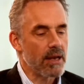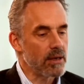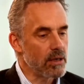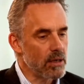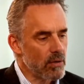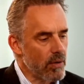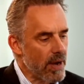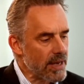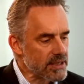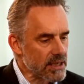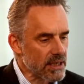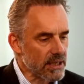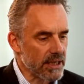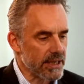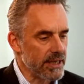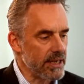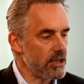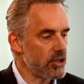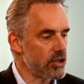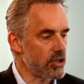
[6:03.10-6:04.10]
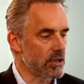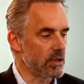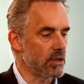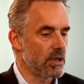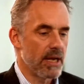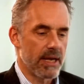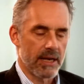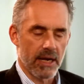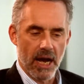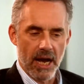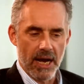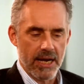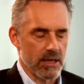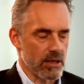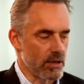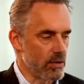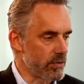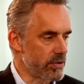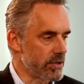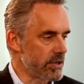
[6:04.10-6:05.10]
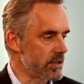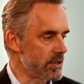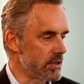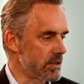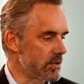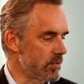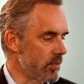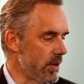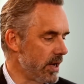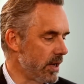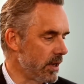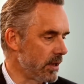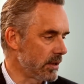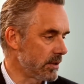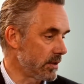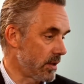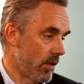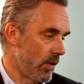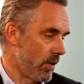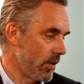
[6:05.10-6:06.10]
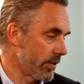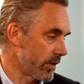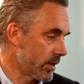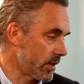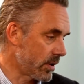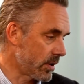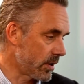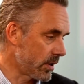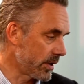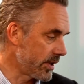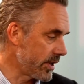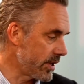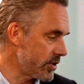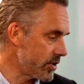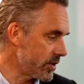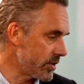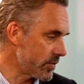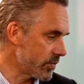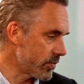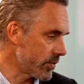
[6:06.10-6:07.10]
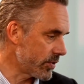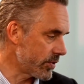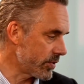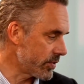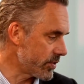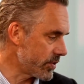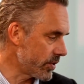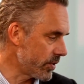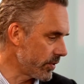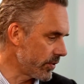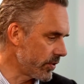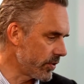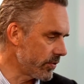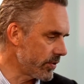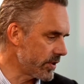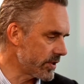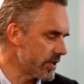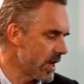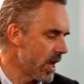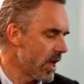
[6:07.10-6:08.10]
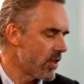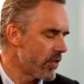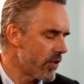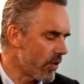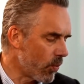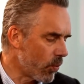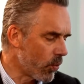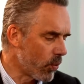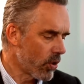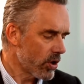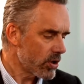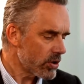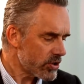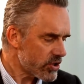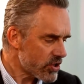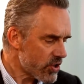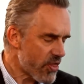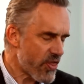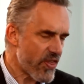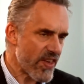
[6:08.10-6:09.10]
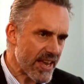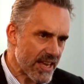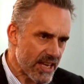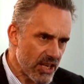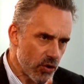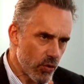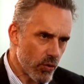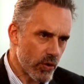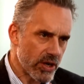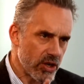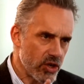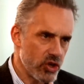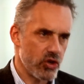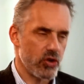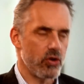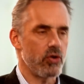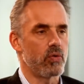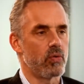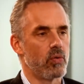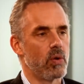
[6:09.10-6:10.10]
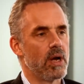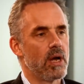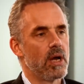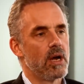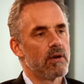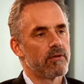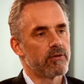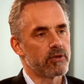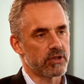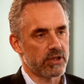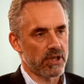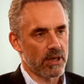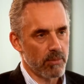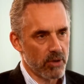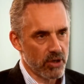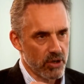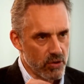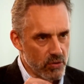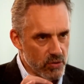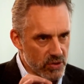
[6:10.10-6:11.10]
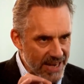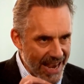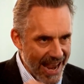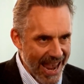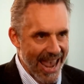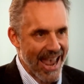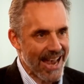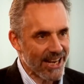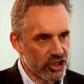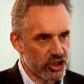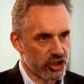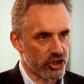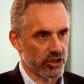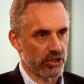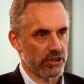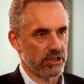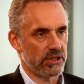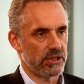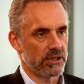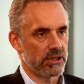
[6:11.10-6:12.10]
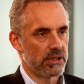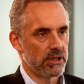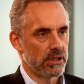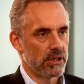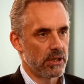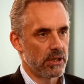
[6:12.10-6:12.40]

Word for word: and you know, as a clinician, and Haidt knows this as well, and all the clinicians worth their salt know this, the worst thing you can do for someone who's anxious